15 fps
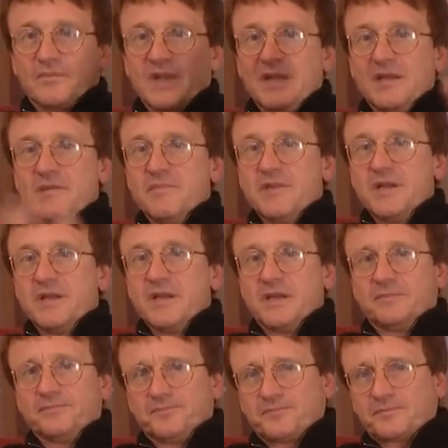in the
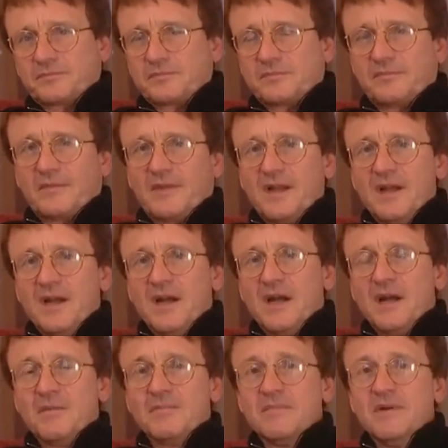media,
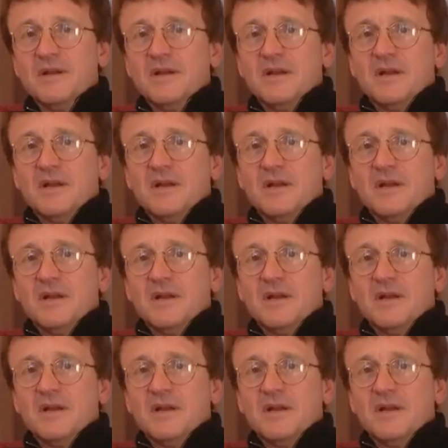not